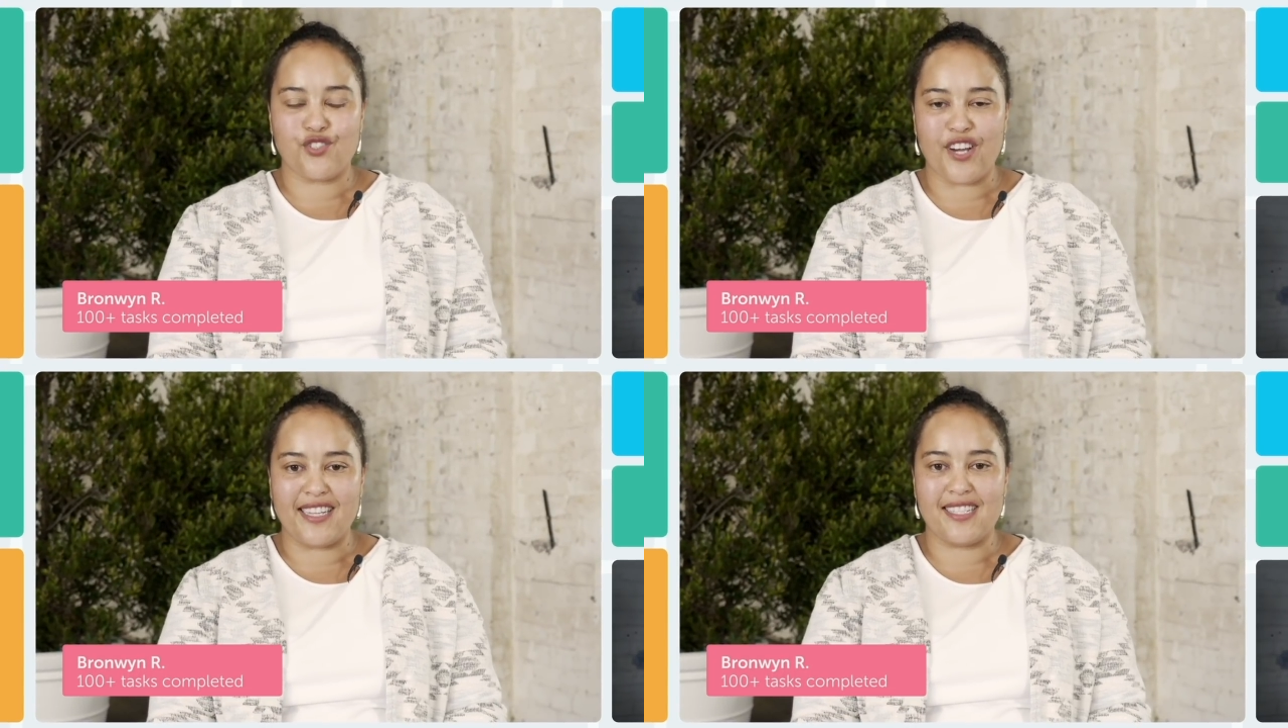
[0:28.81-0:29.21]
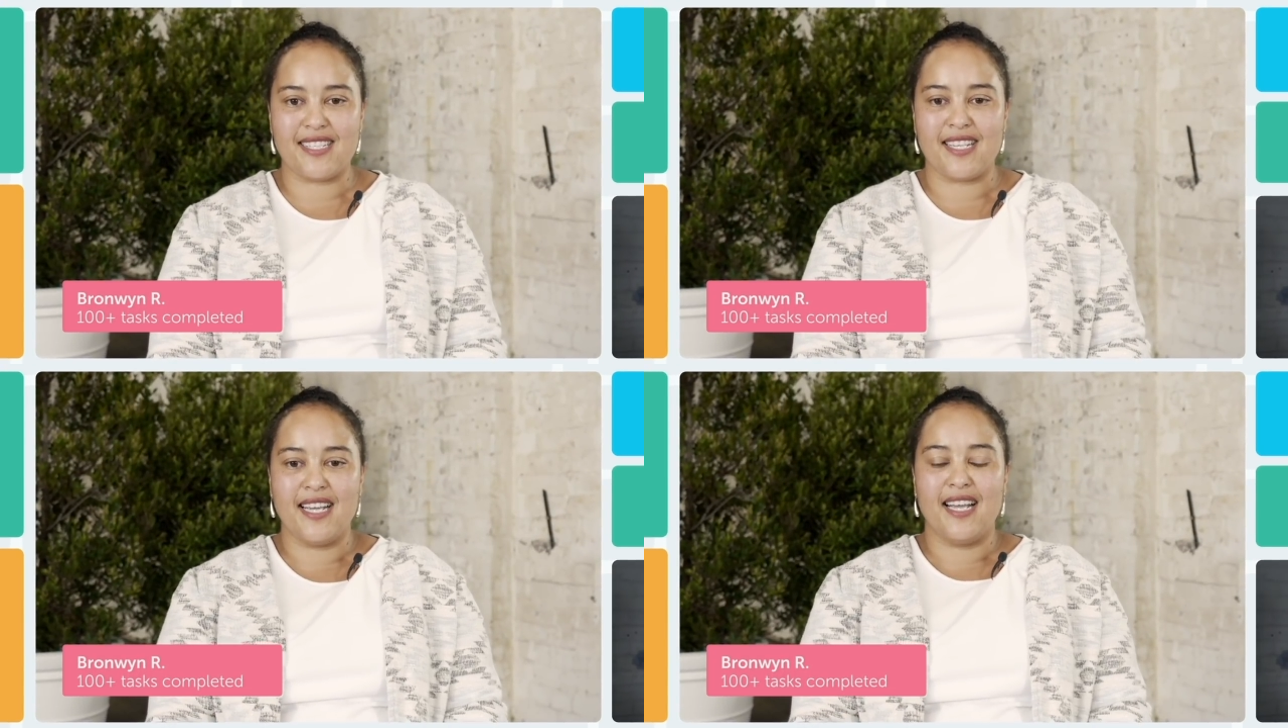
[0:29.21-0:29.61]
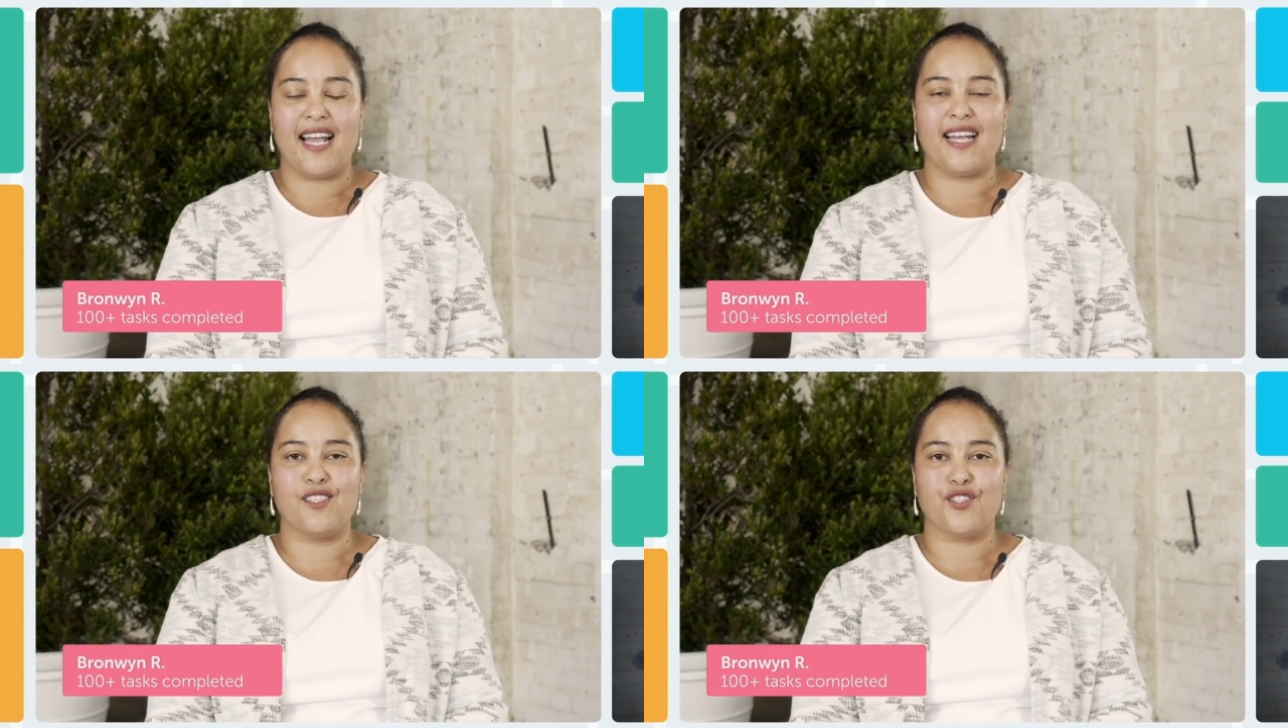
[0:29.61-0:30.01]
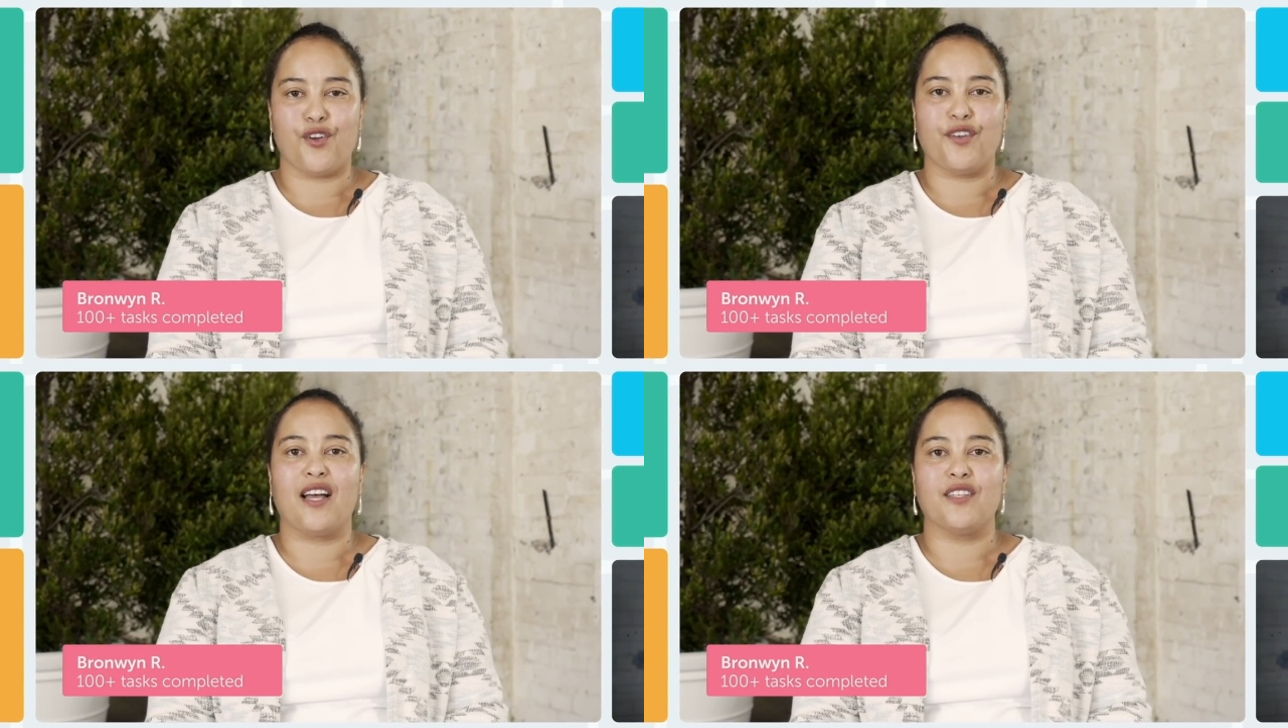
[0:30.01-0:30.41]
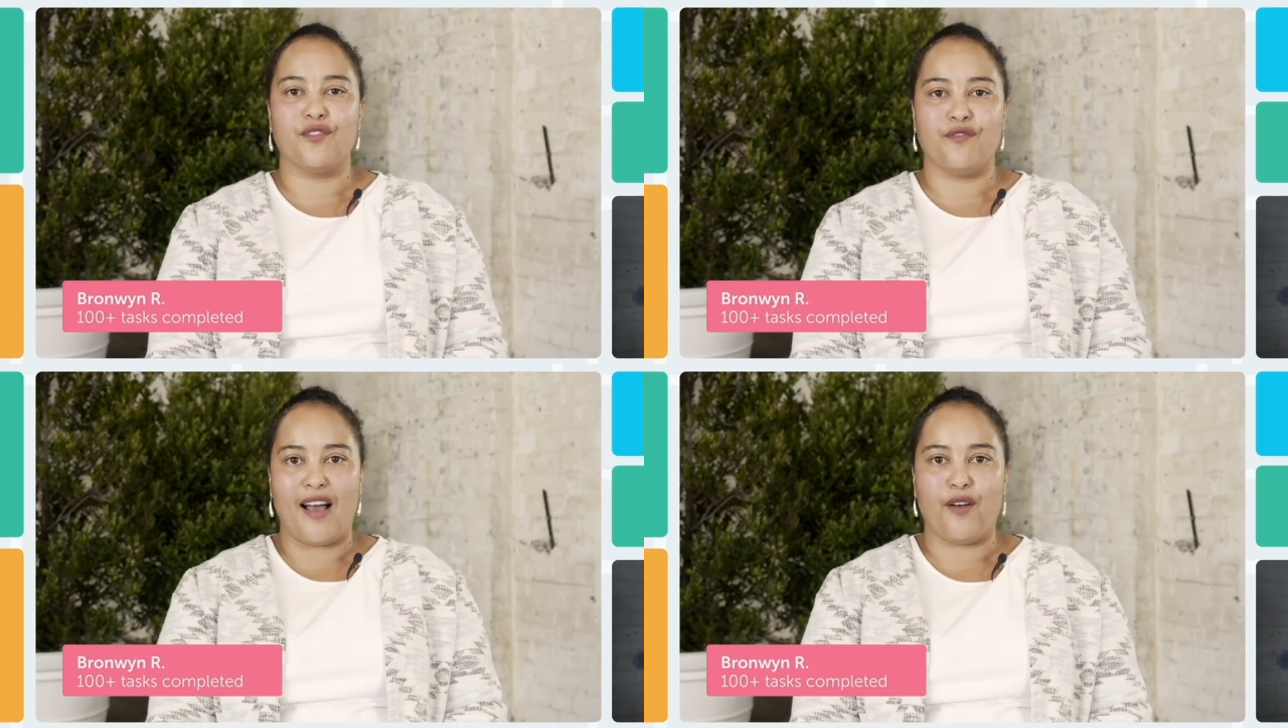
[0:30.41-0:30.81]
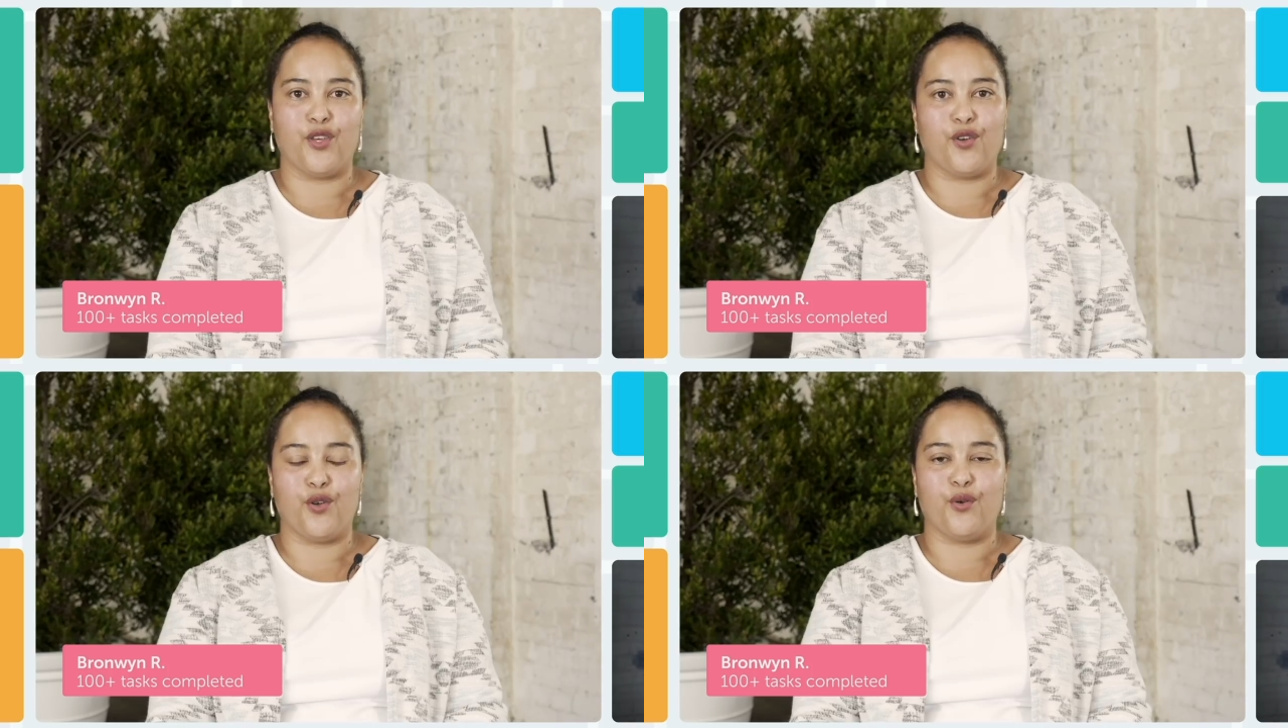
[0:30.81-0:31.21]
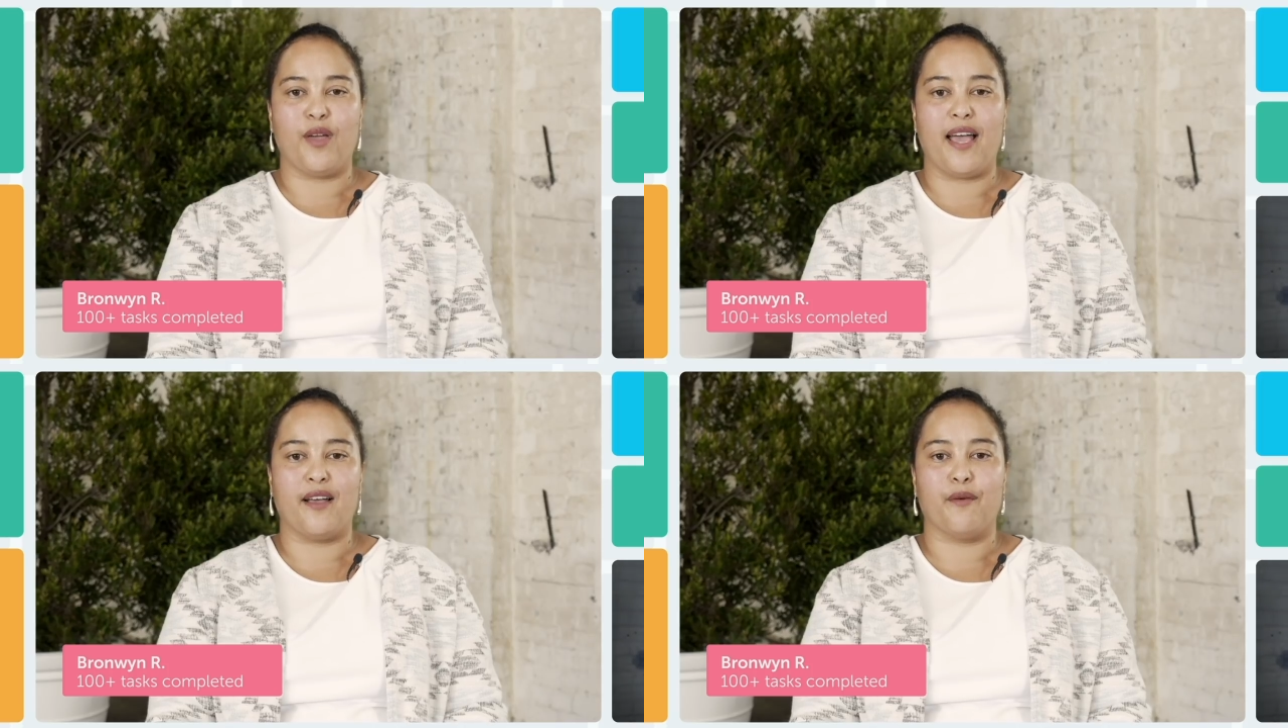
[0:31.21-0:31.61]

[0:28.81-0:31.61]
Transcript: strengths, and don't undervalue.